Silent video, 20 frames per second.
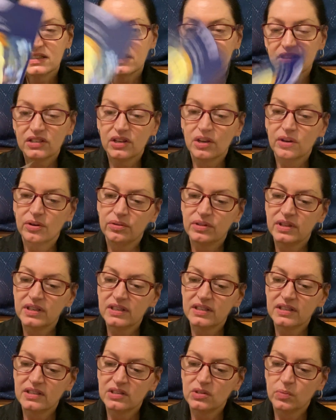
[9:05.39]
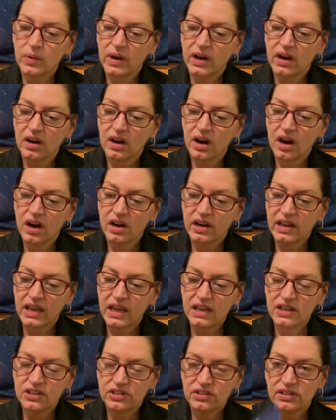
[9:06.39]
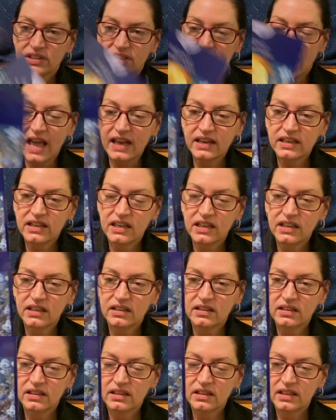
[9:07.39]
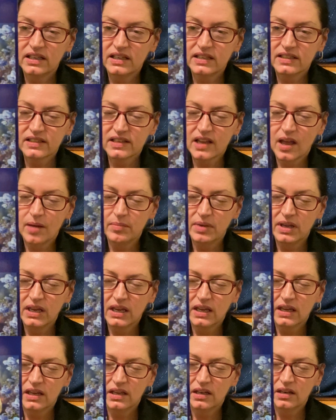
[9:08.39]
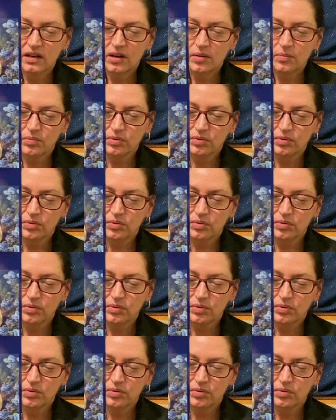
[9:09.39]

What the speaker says: So this is where Archangel Zadkiel is coming in.